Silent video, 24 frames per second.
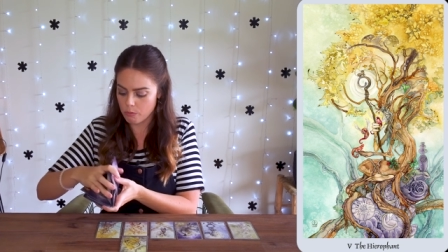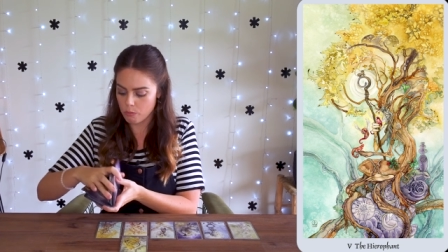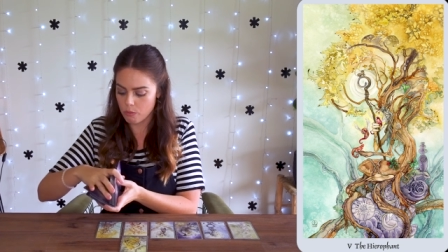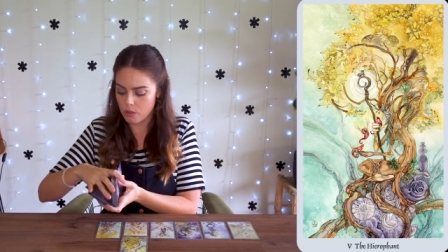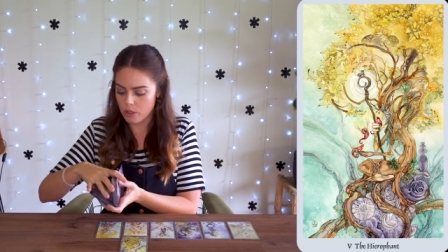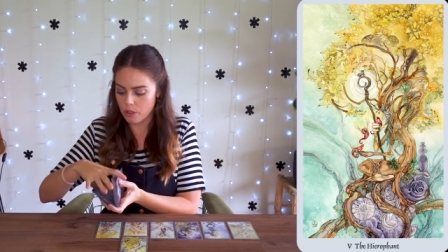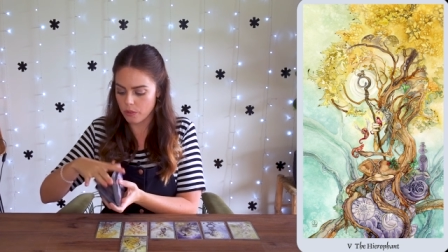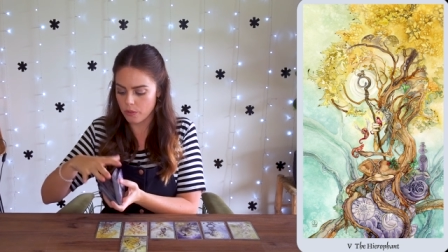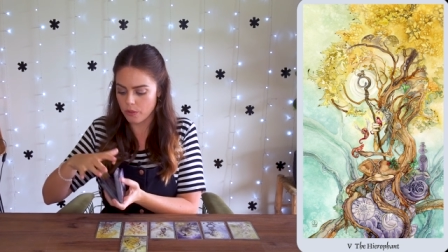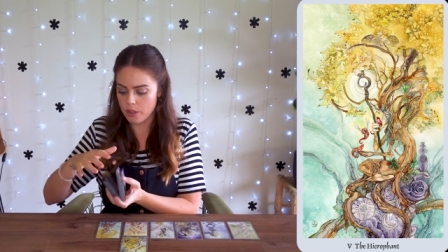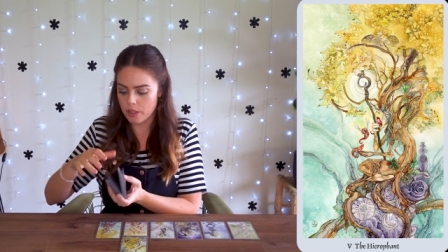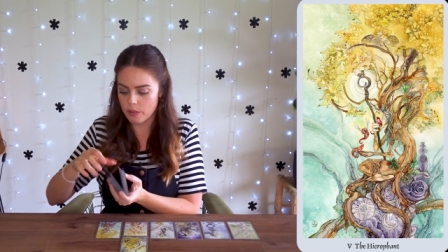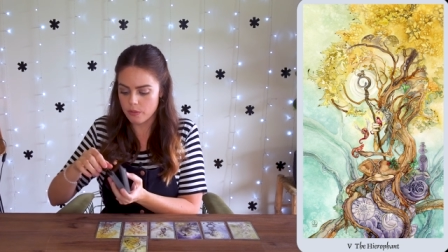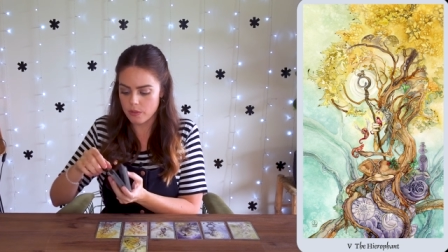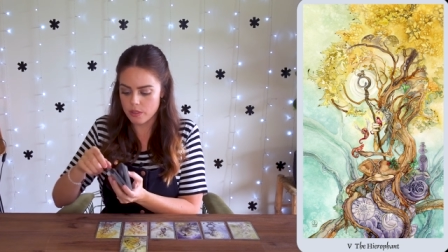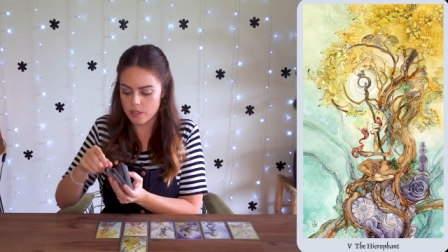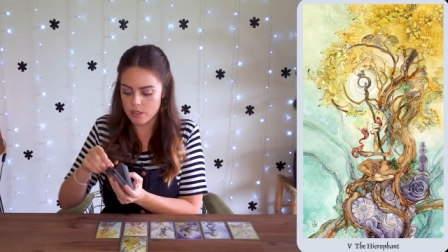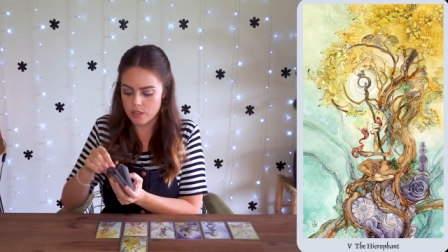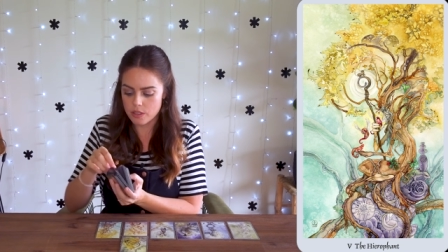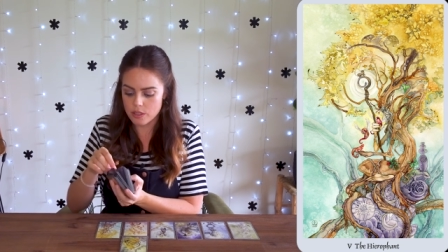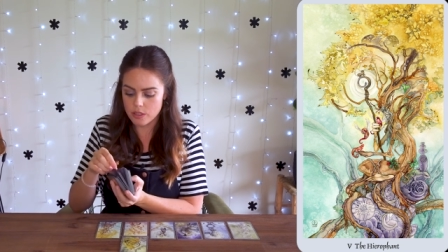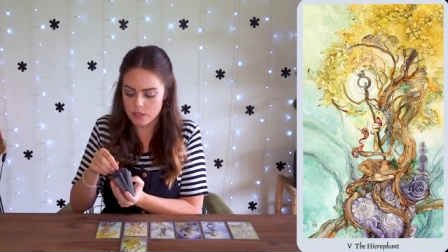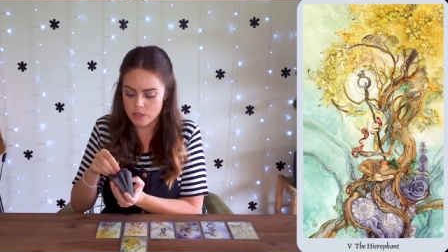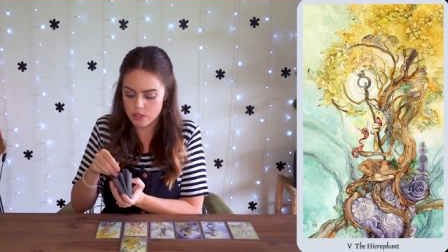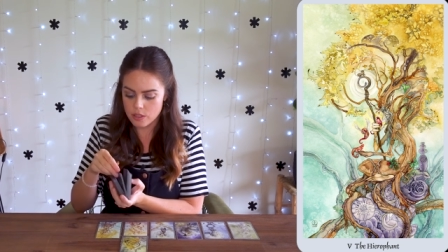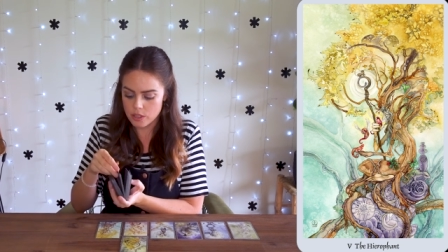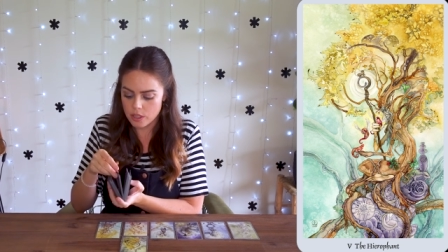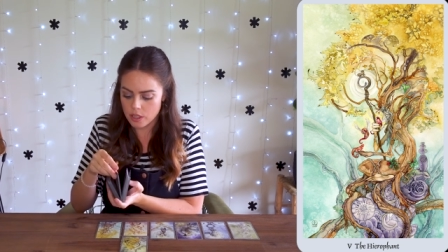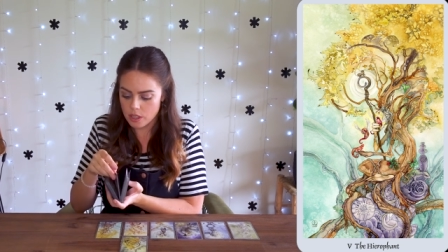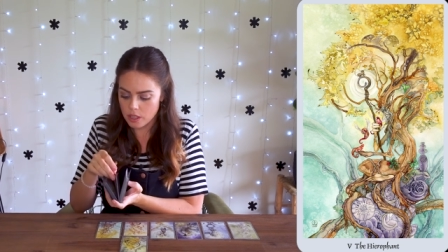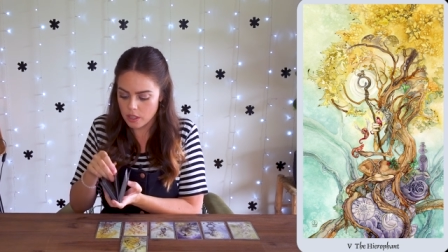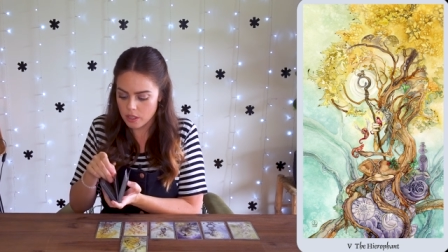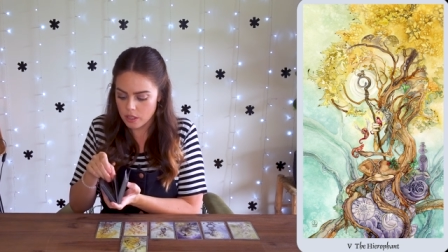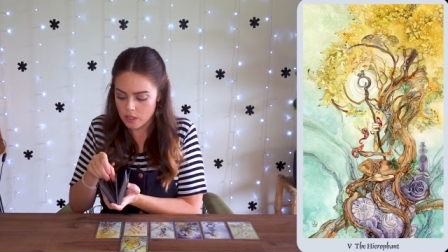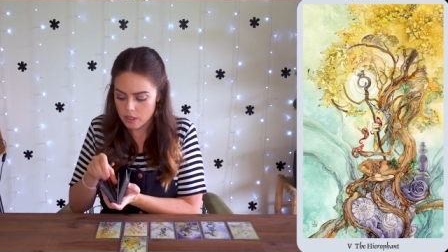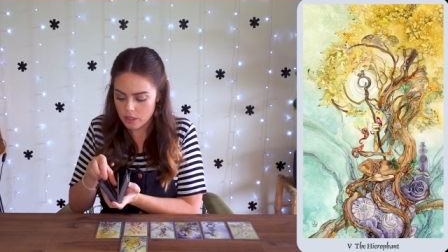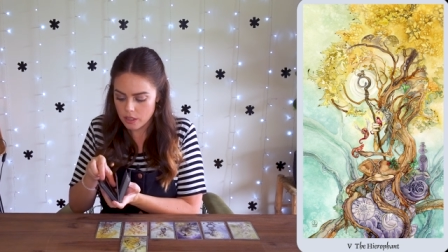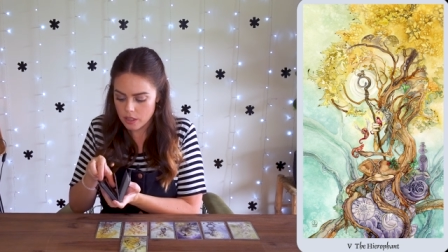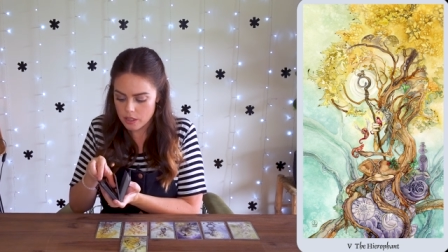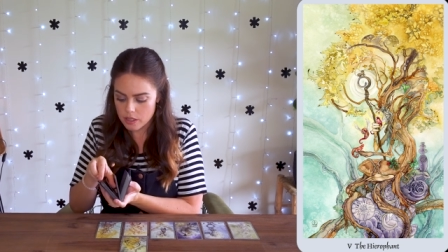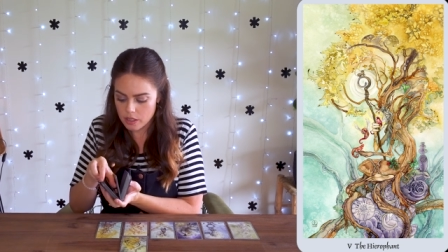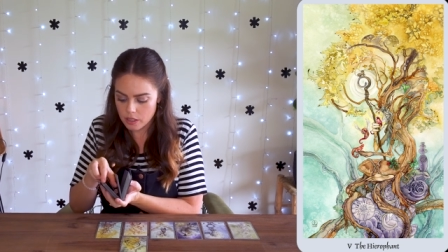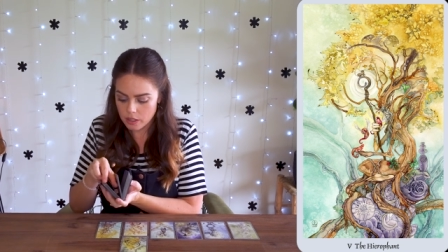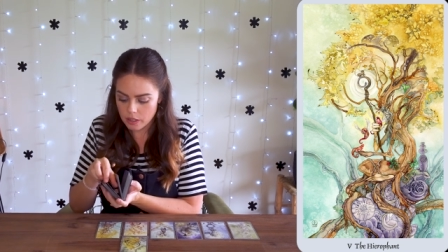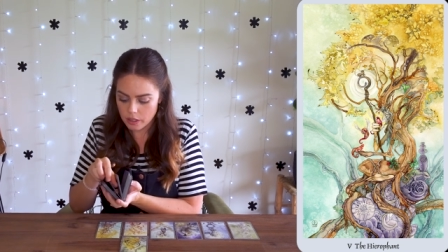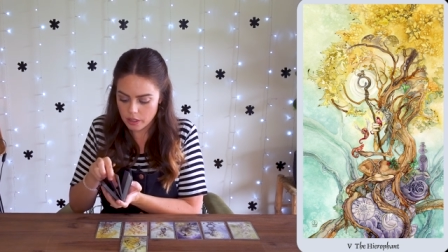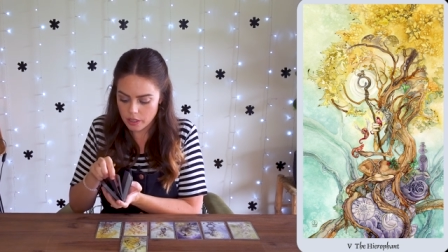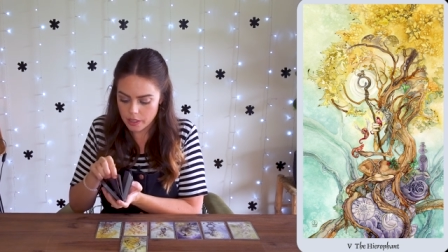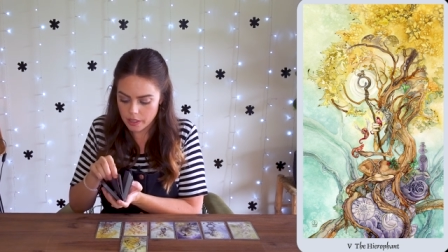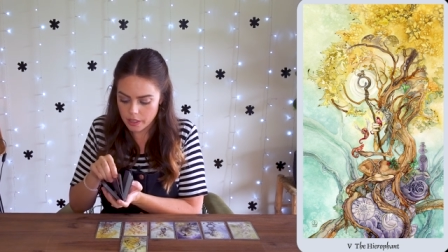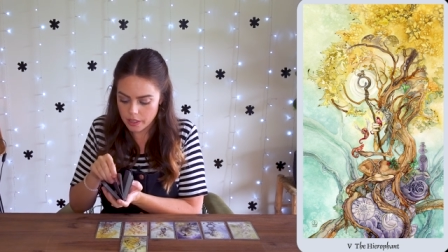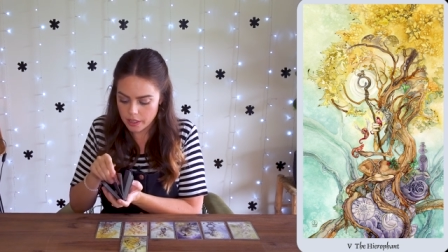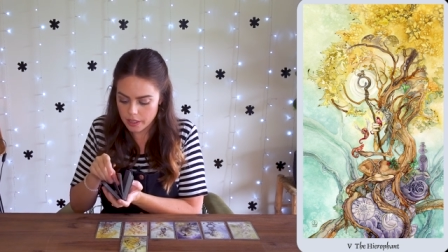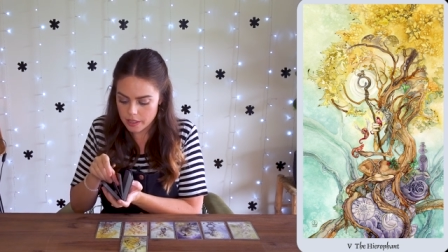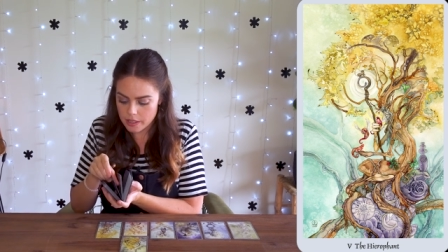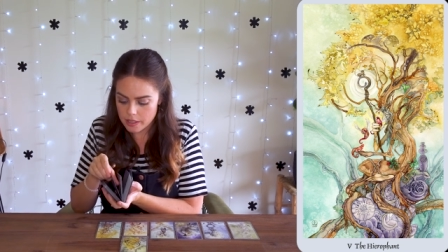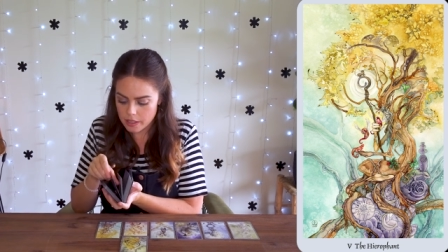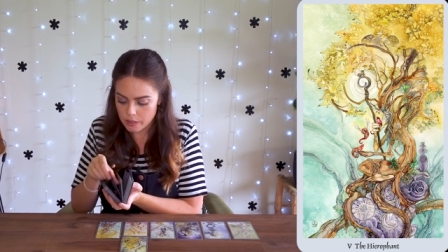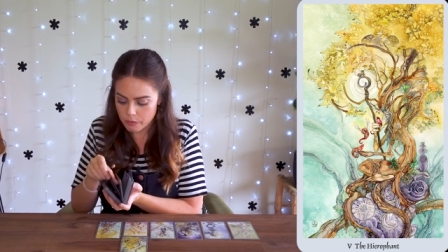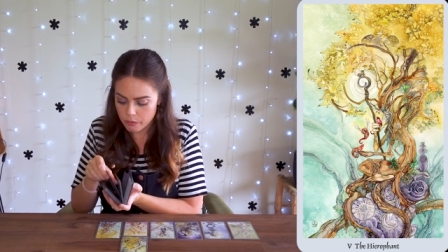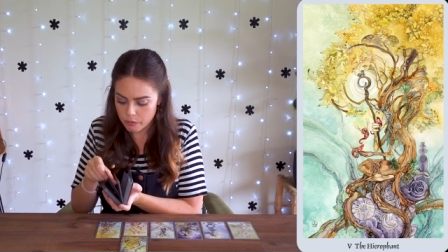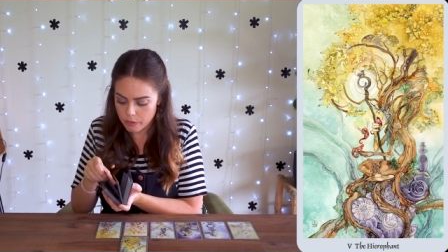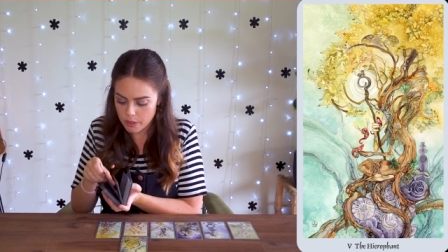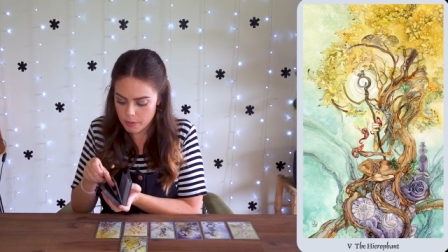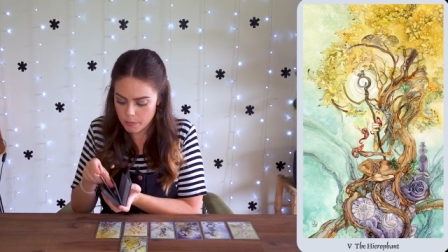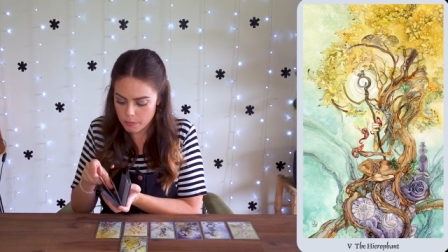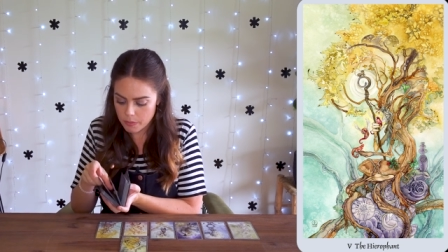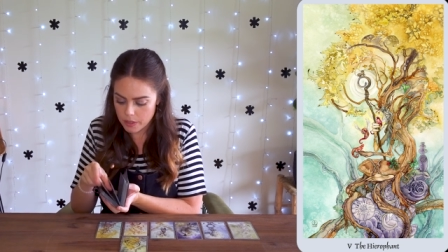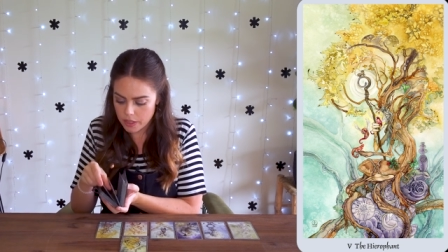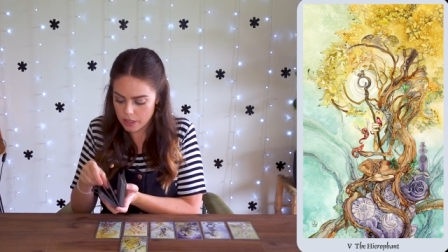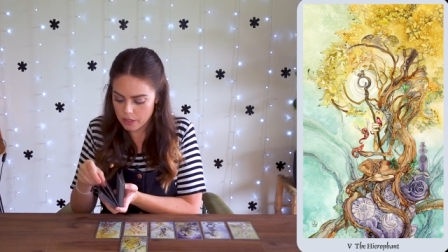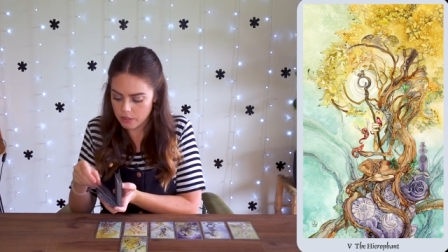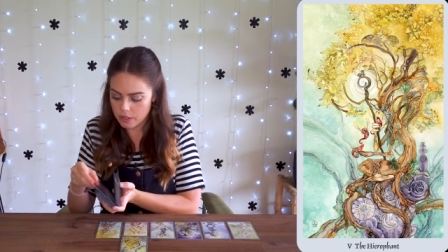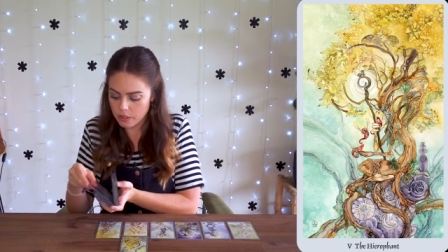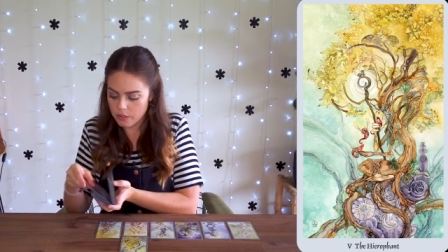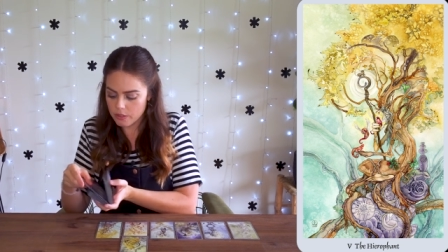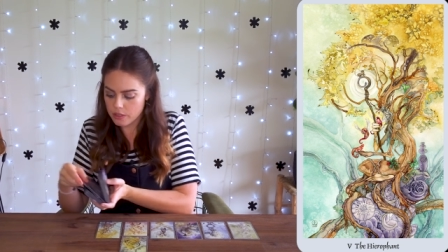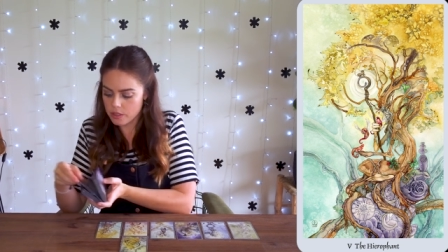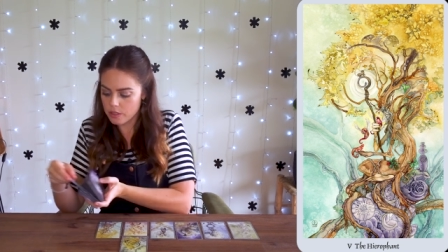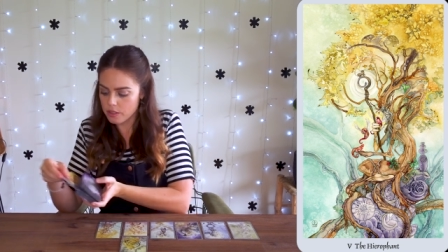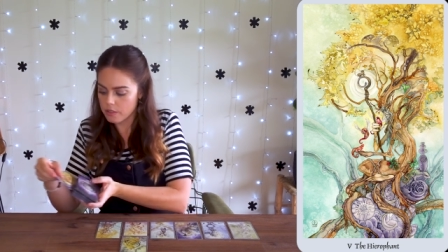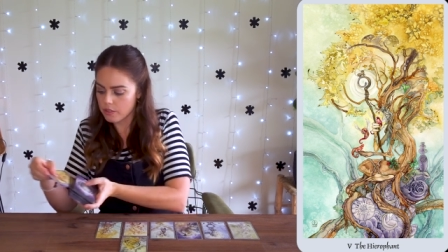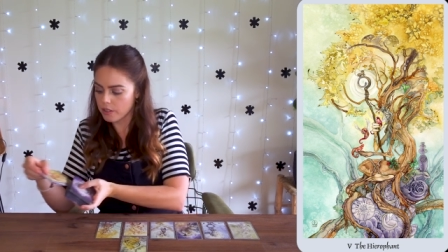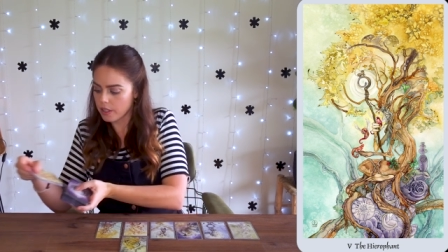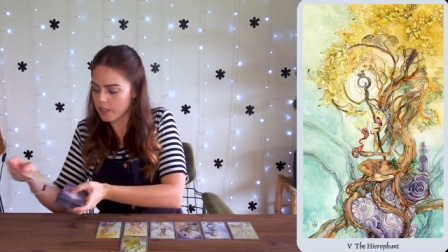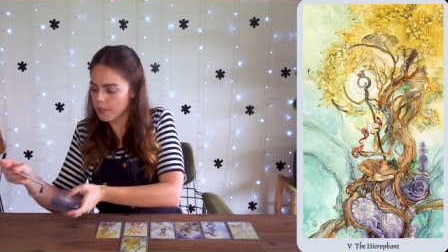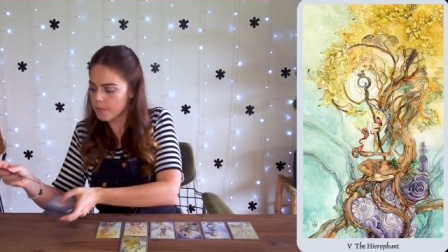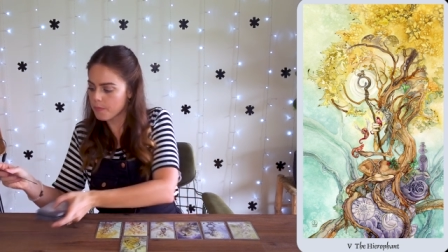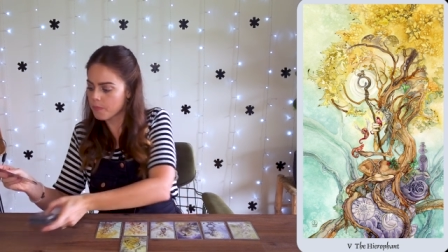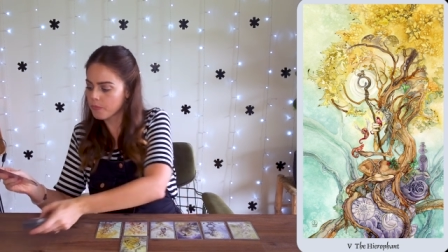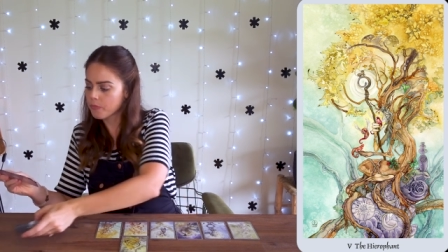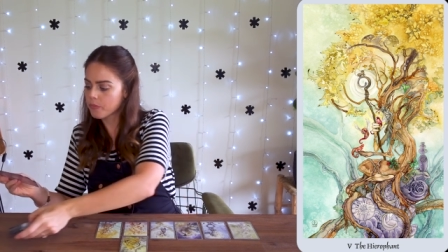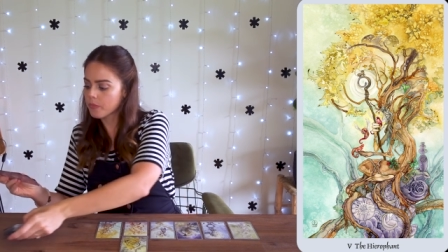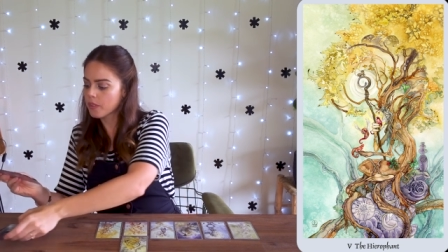Whoa, there's a lot of cards that flipped then. There was three.